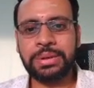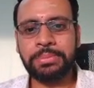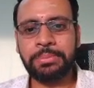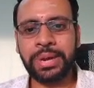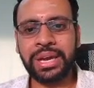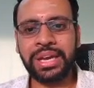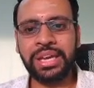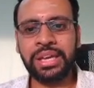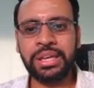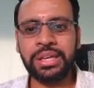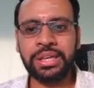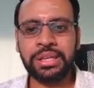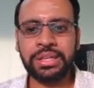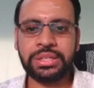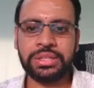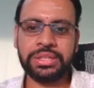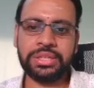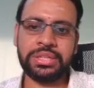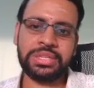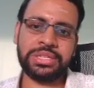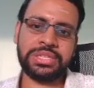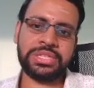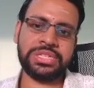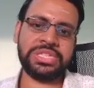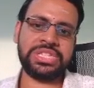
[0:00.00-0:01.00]
by
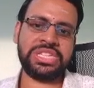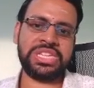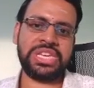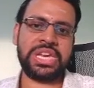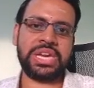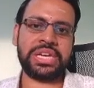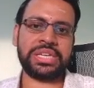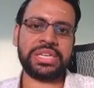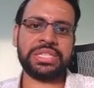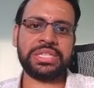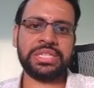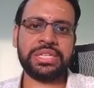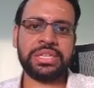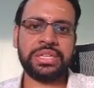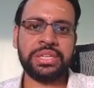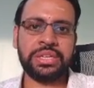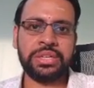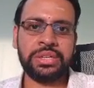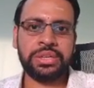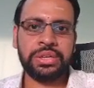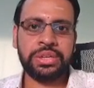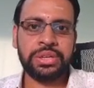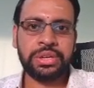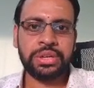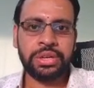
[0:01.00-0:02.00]
this gx.
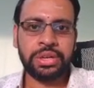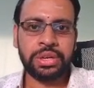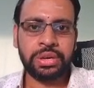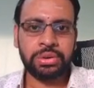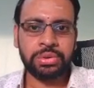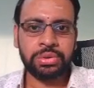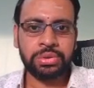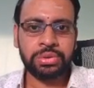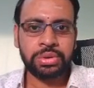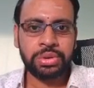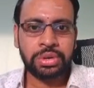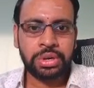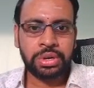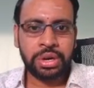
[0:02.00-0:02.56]
Now